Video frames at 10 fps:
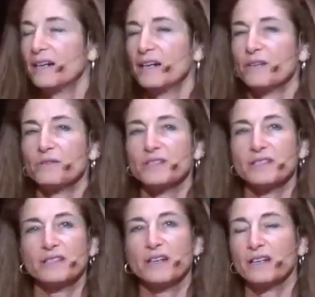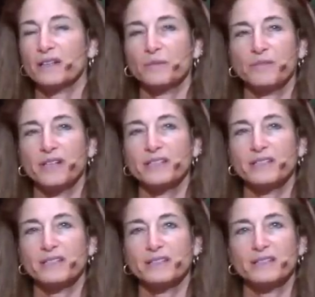I was not in
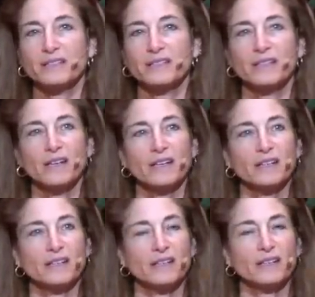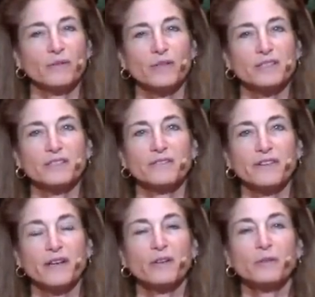presence, not, it wasn't
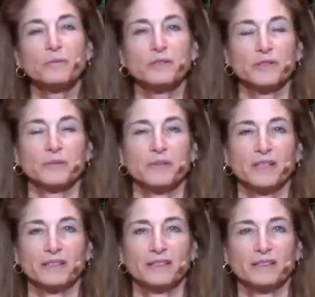available to me.